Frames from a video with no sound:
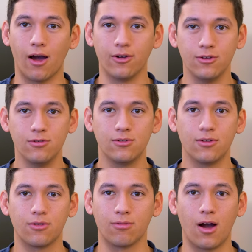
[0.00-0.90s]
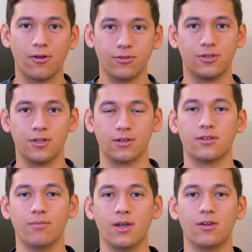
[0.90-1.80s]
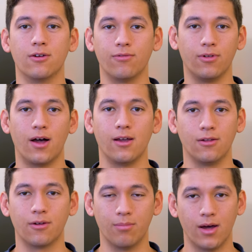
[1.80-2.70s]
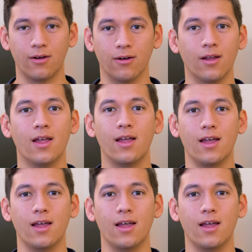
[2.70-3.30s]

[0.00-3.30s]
how to use the throttle stick to make your flying look better,